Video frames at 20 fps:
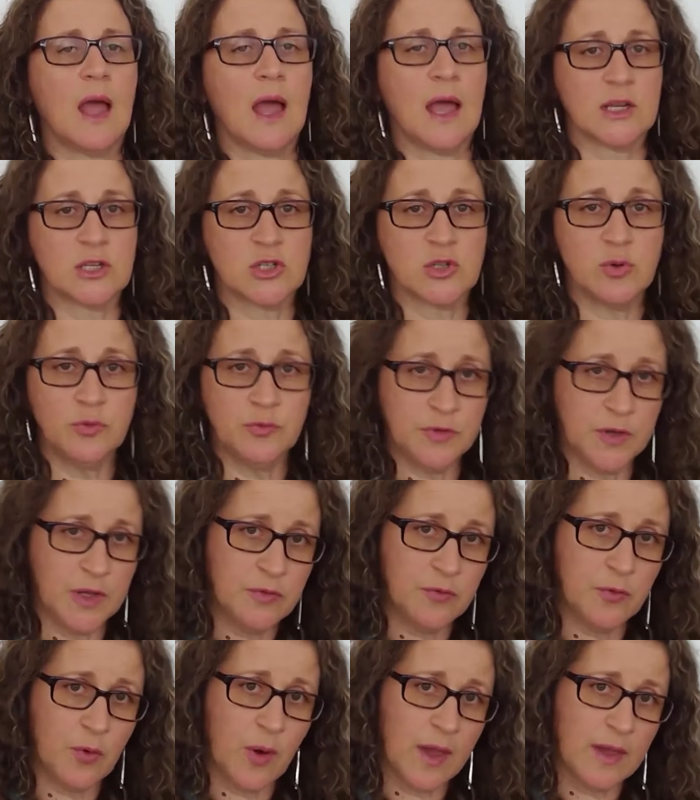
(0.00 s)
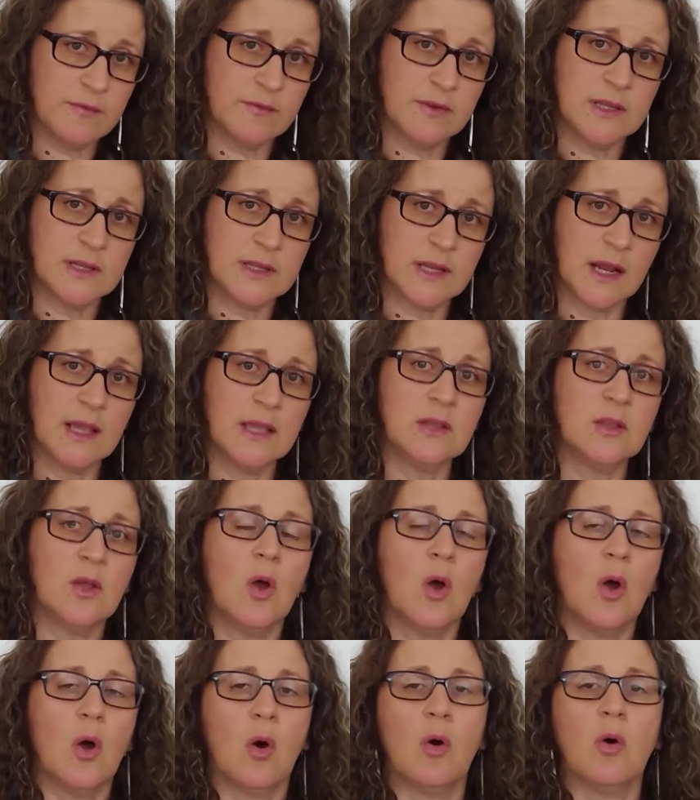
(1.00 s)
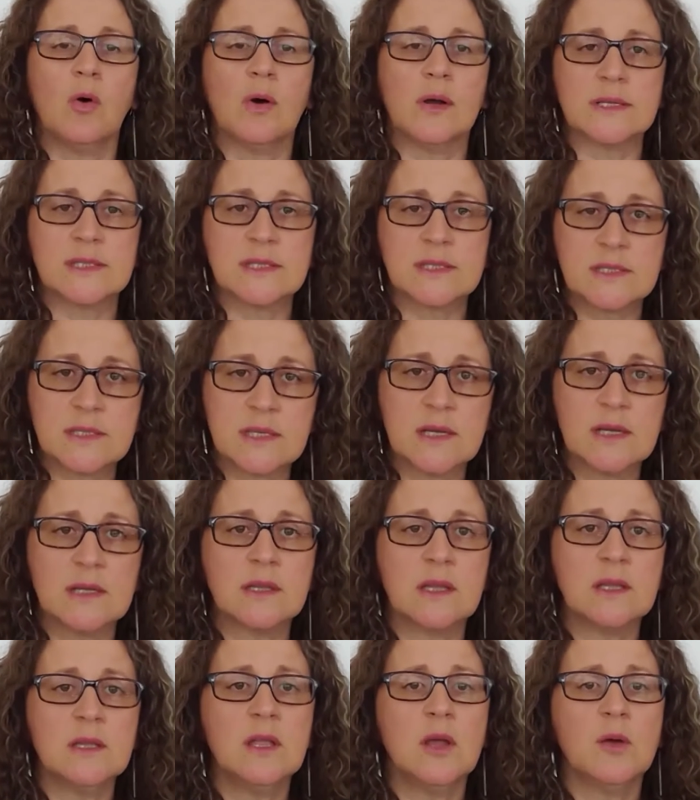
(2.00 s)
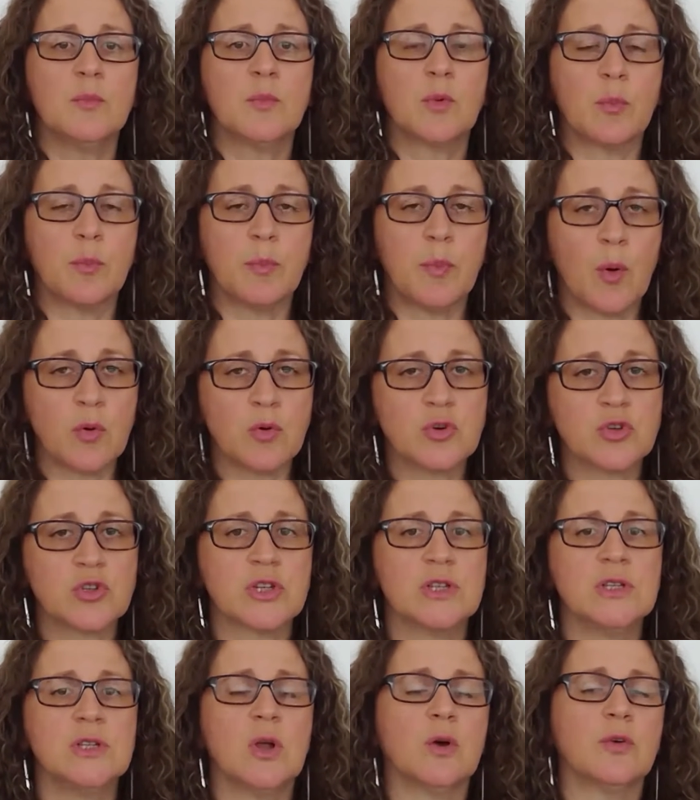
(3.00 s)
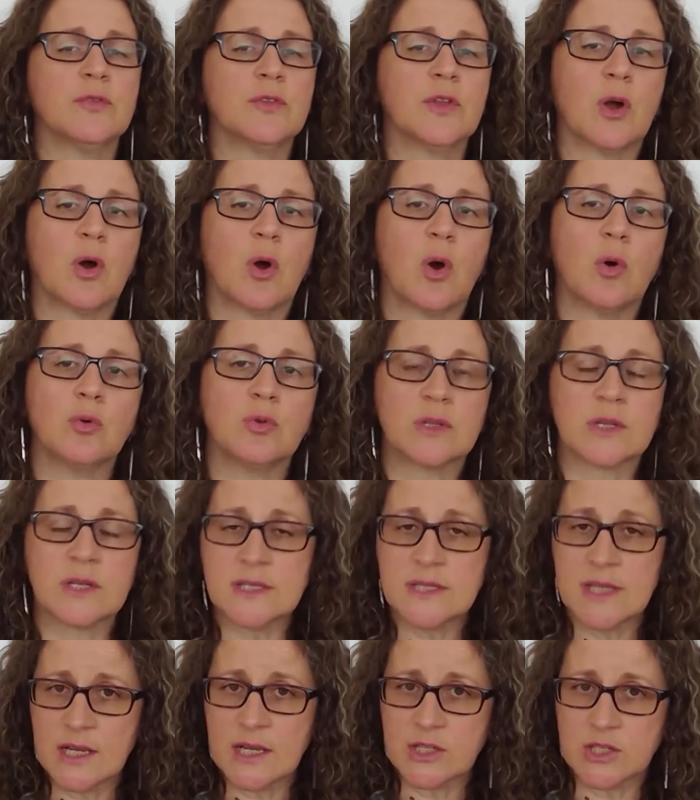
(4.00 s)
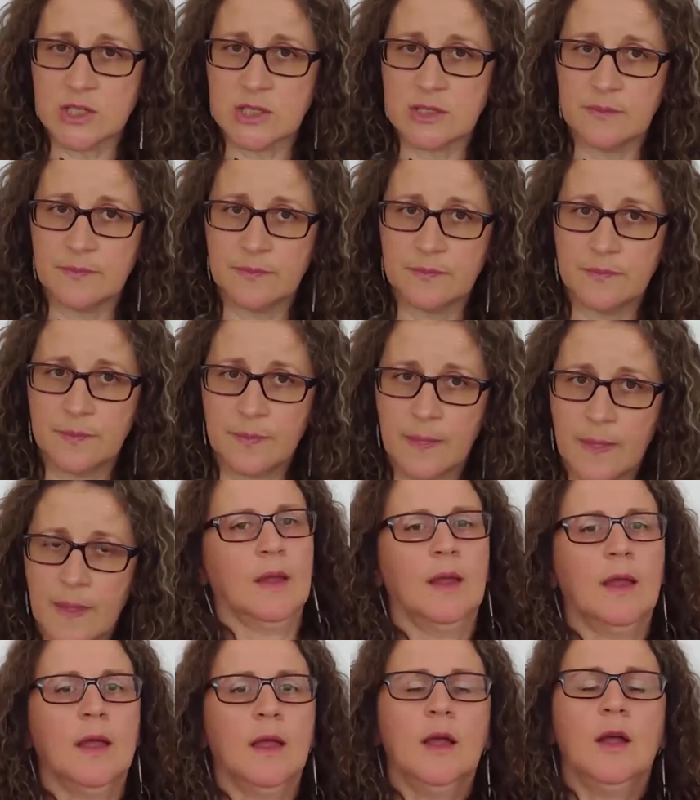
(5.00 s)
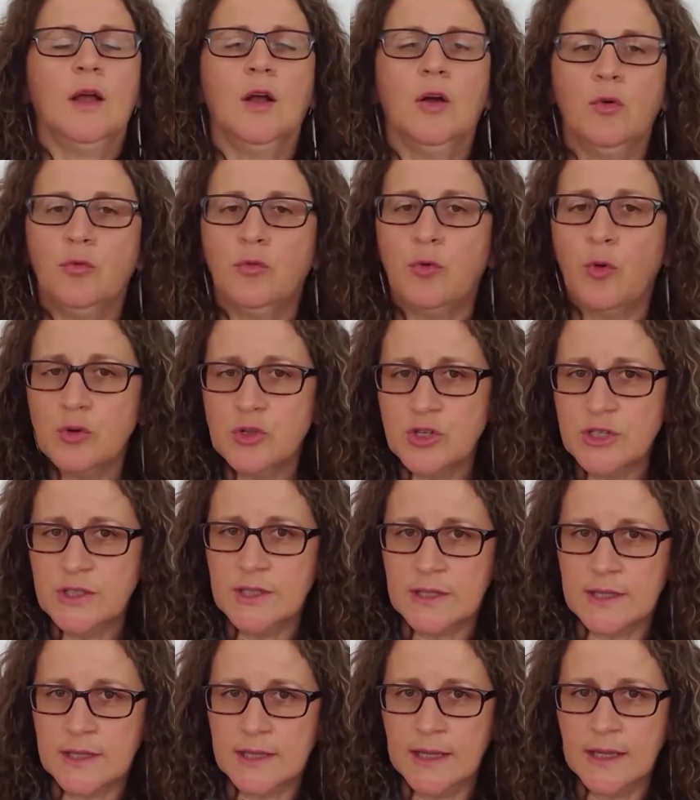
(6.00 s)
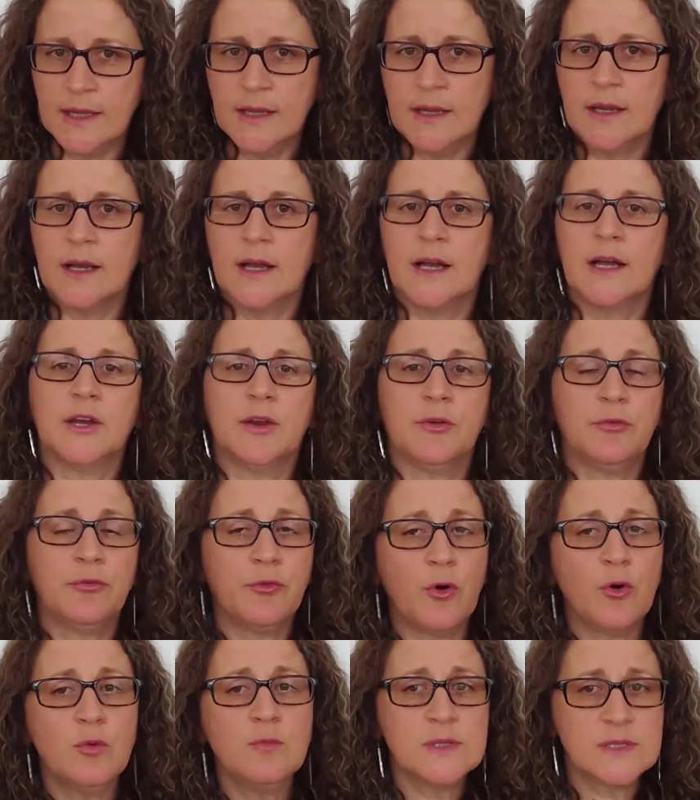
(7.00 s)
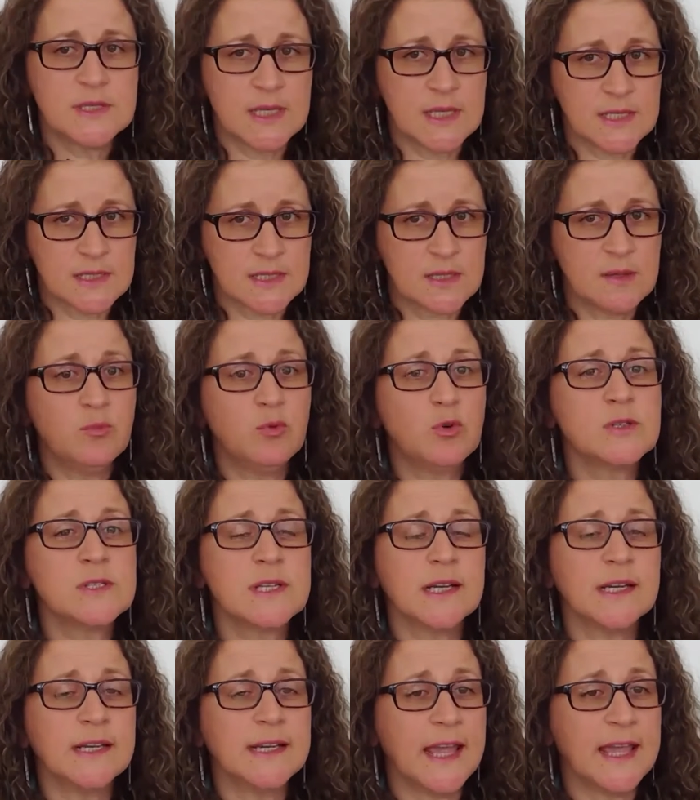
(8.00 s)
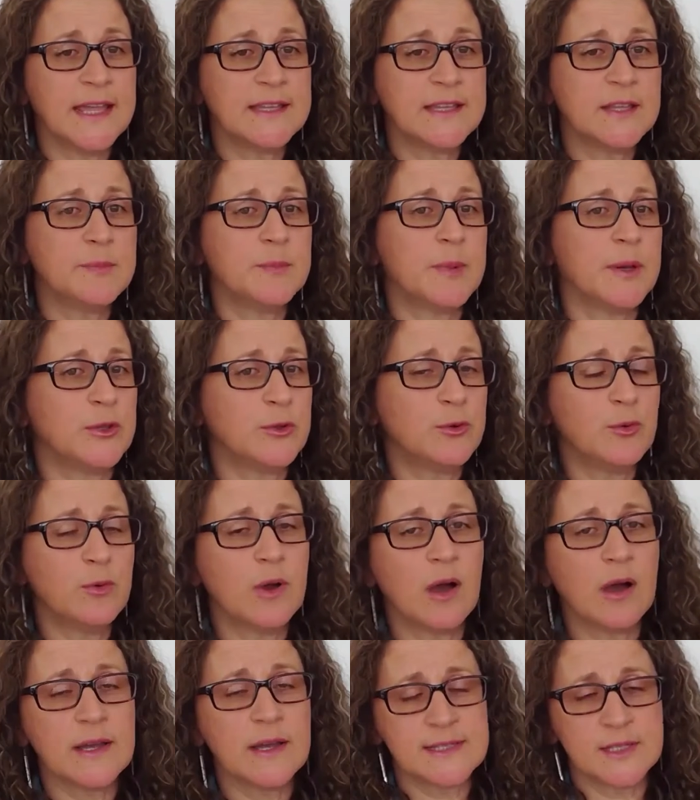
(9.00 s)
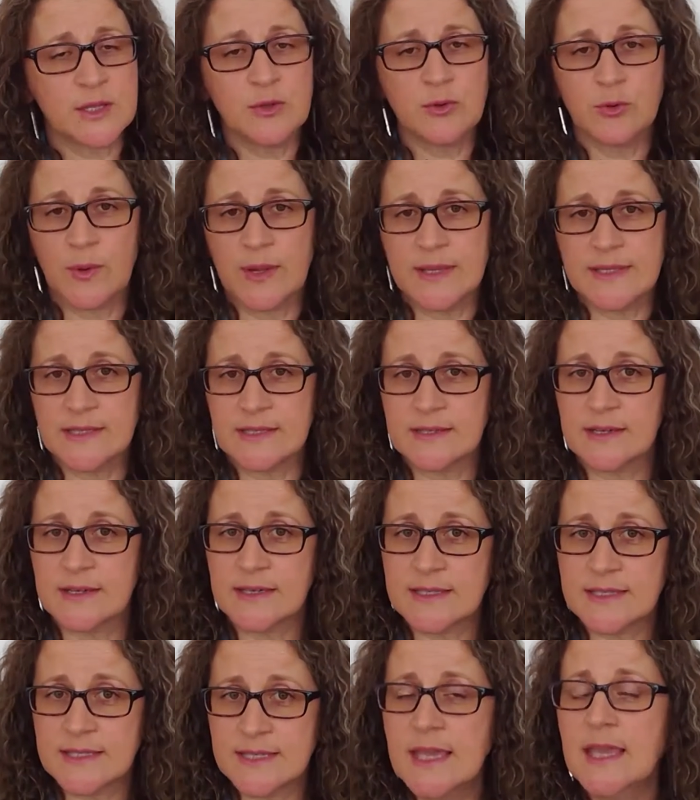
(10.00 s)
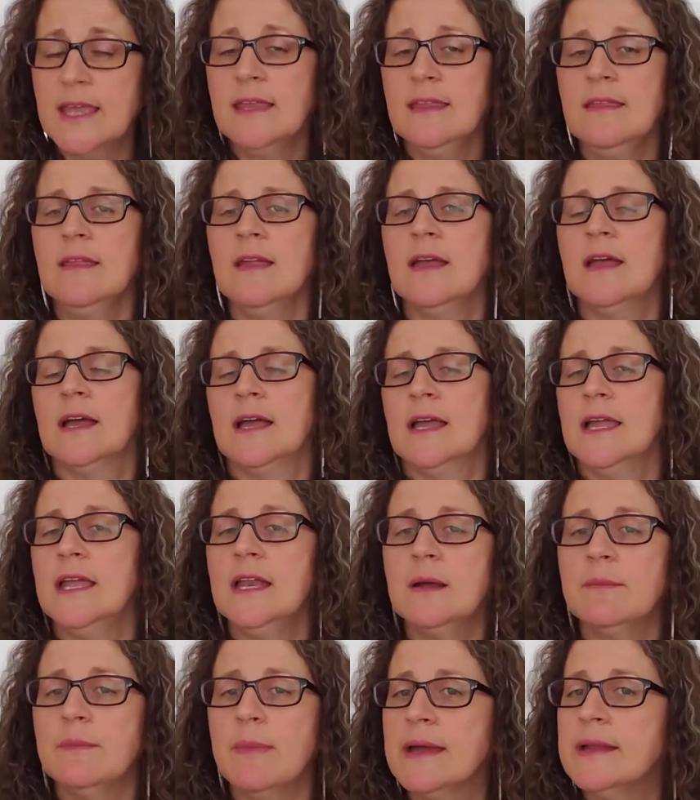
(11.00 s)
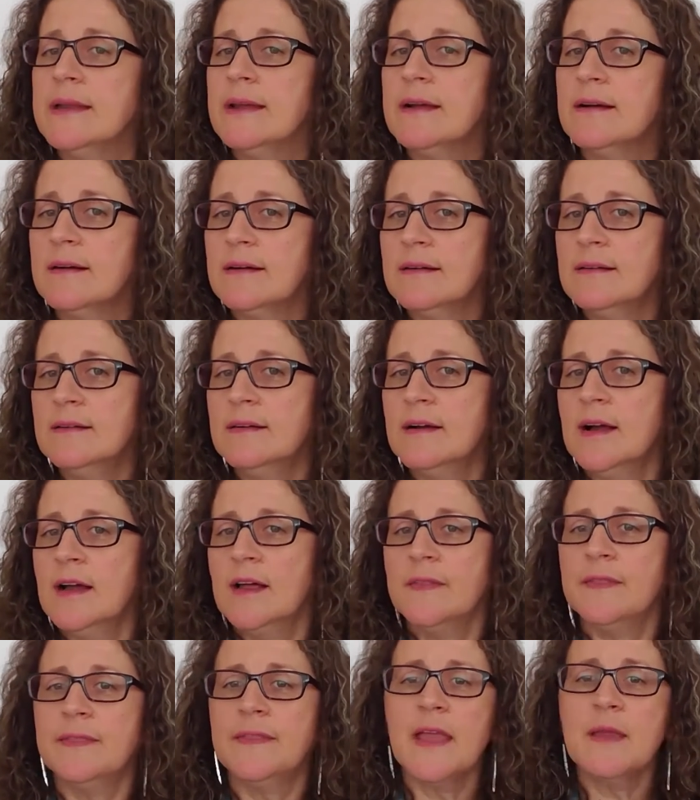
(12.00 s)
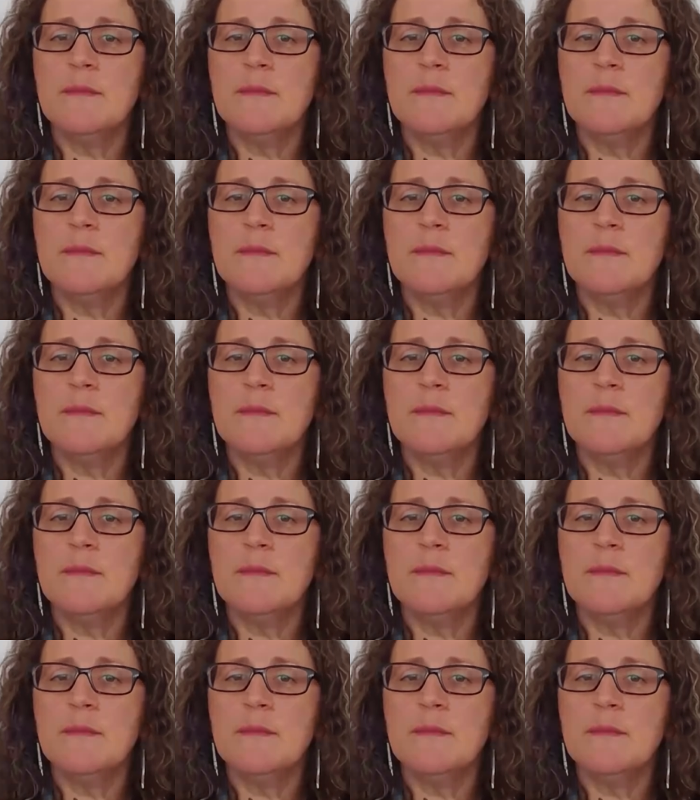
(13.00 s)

actual fee for every trade or a certain proportion of the whole transaction. Fortunately, a reform system was created by two guys in 2013 in America. They